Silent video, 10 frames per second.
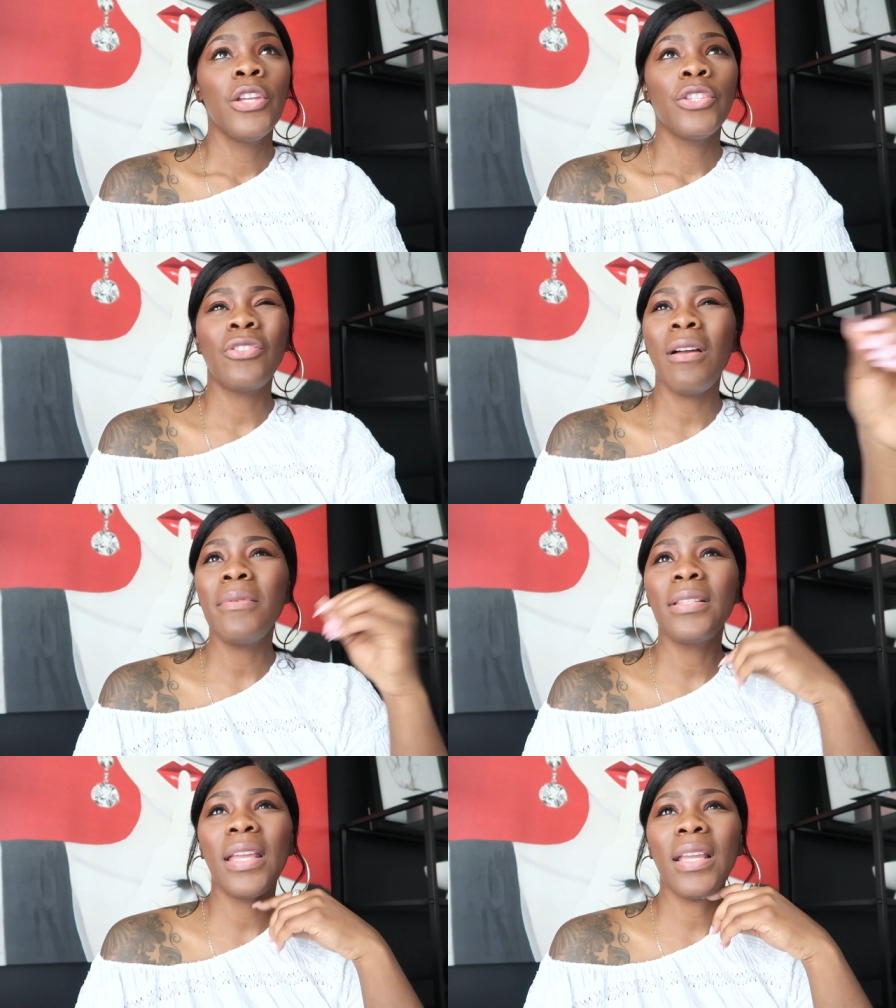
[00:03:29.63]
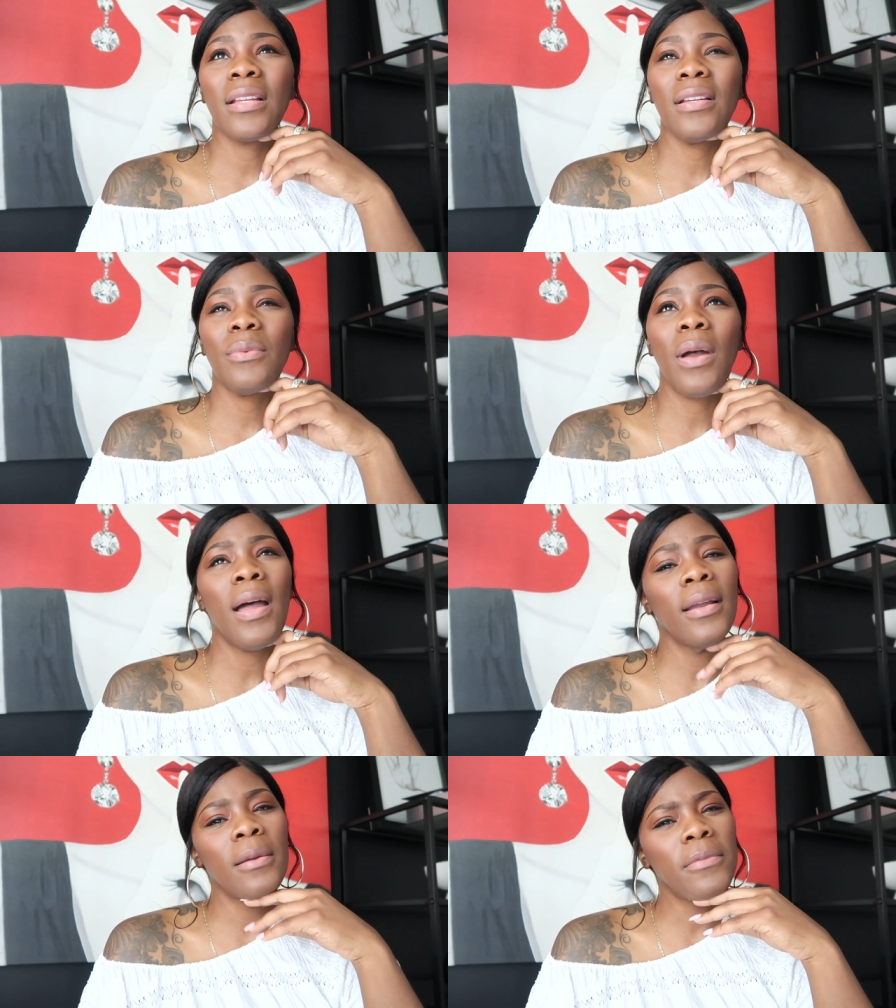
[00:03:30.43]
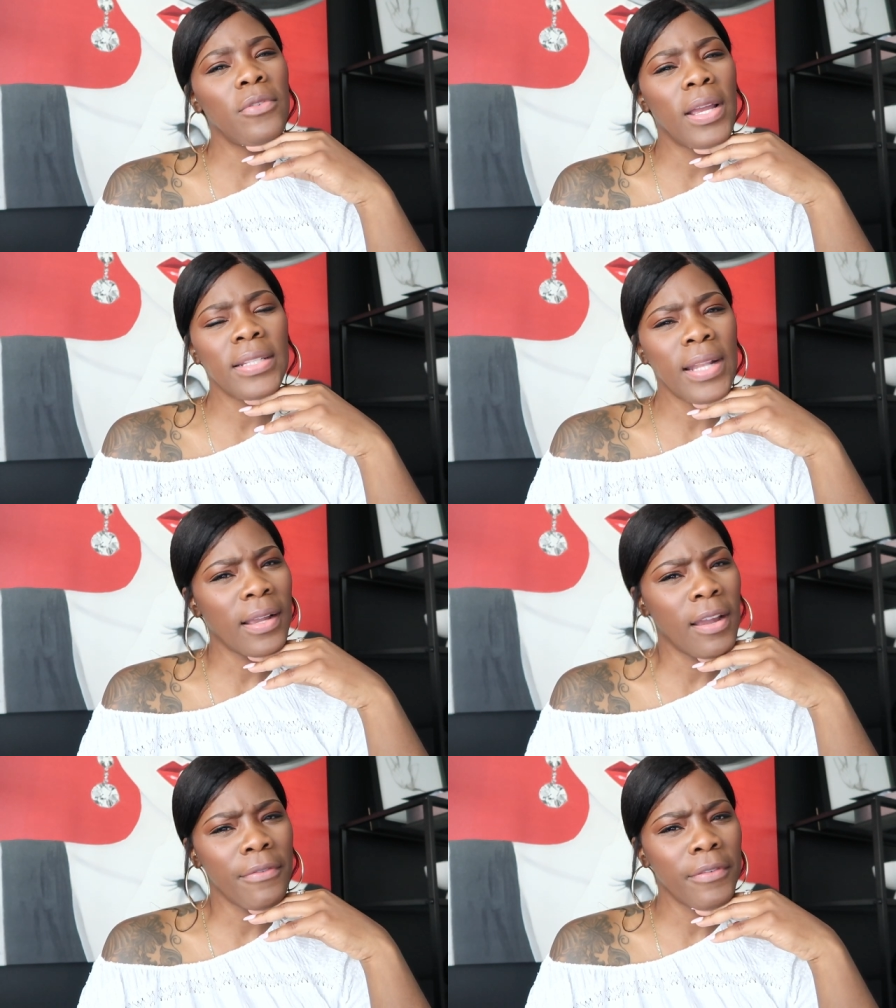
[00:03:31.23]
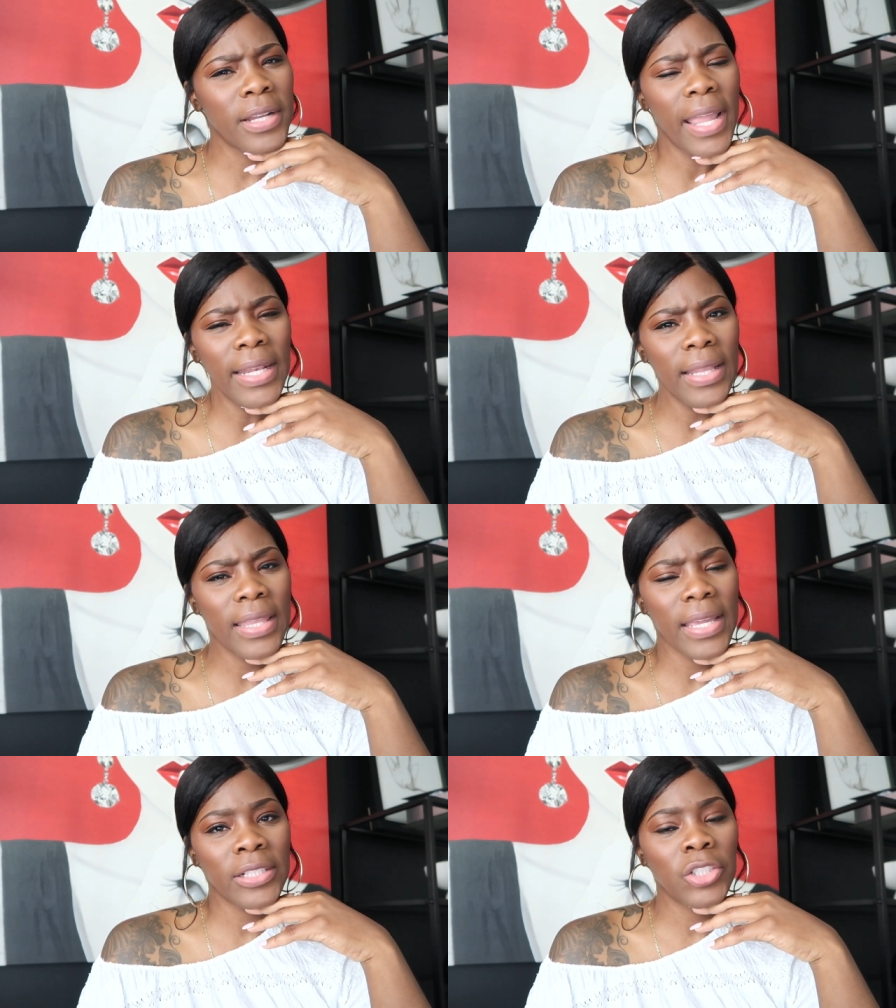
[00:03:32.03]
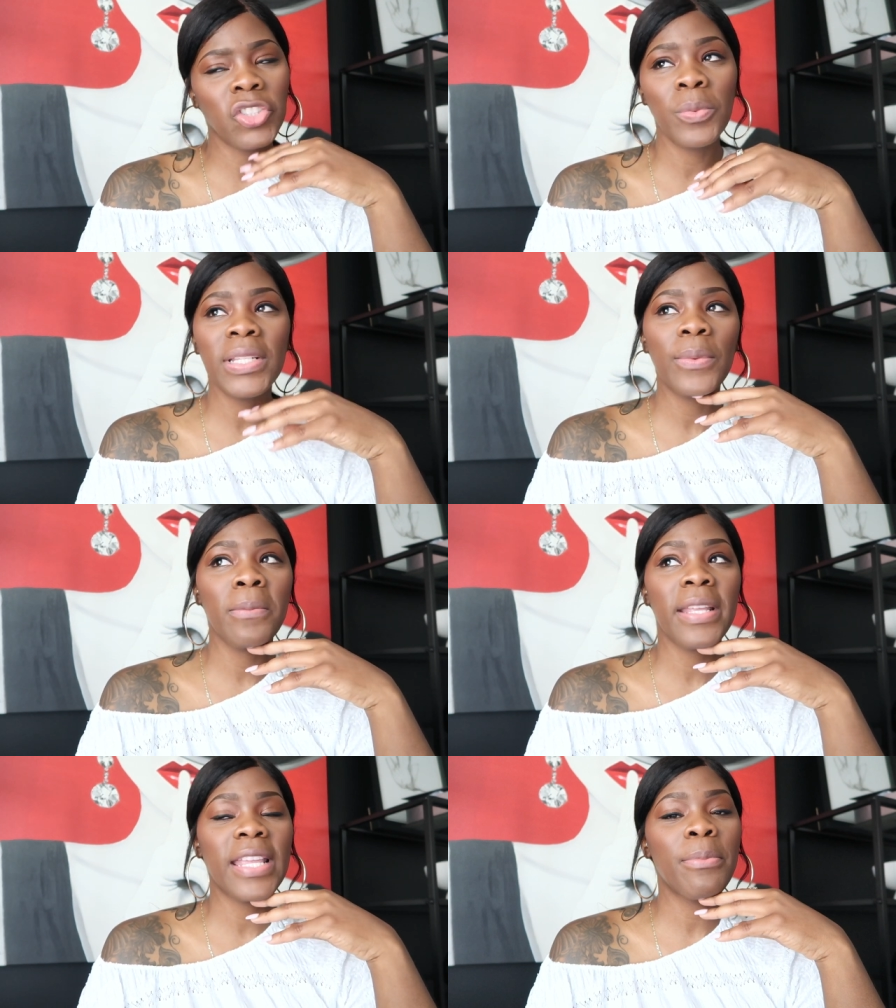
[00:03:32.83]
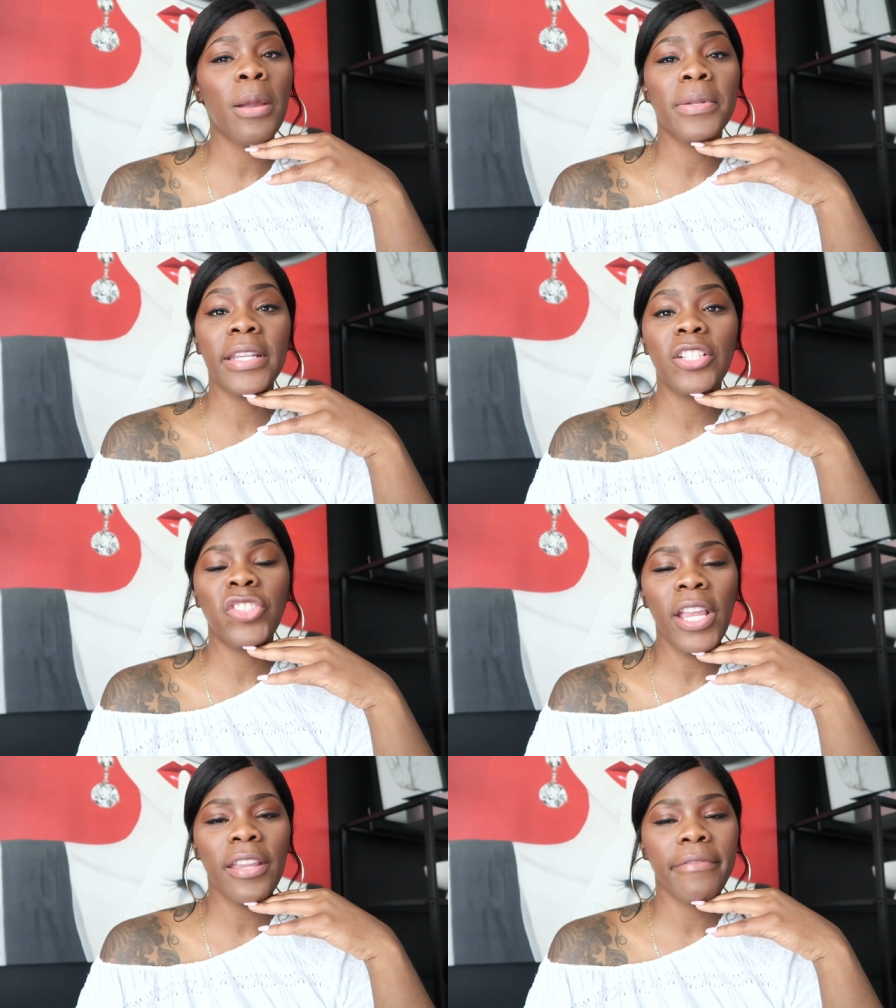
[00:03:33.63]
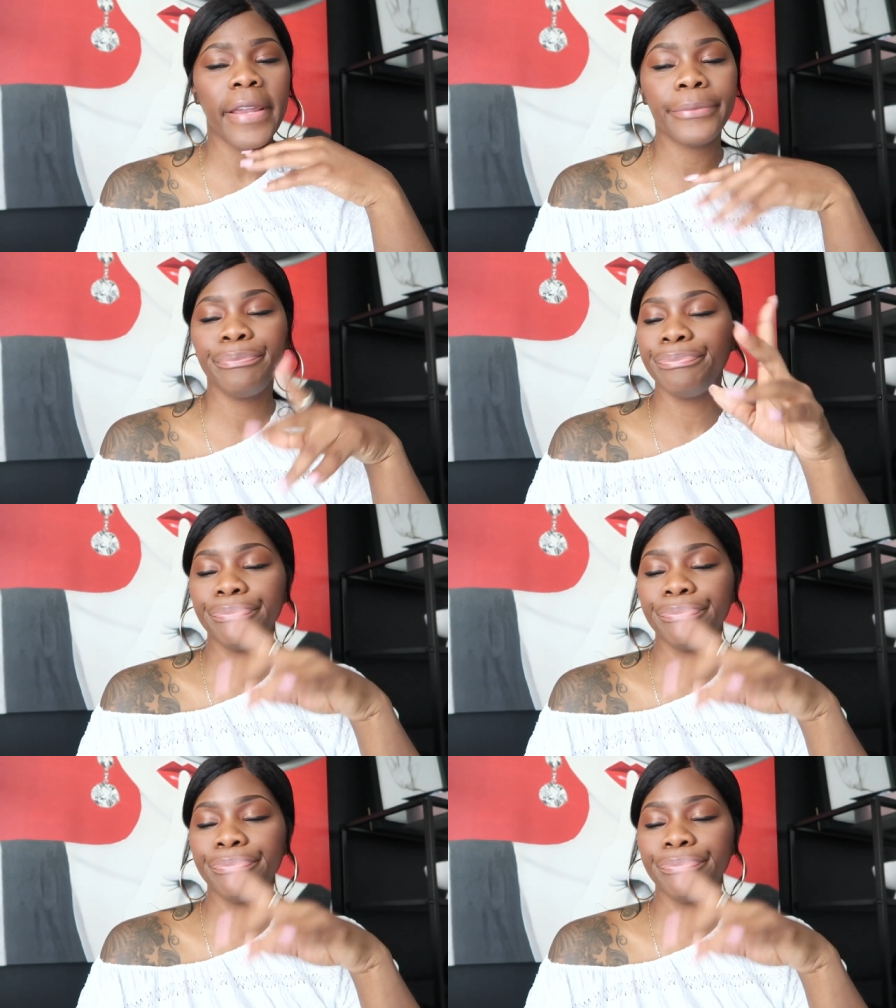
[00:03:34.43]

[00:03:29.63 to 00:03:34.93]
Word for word: So I was like, well, how come you guys not covering anything? So she was like, well, they probably didn't check it right.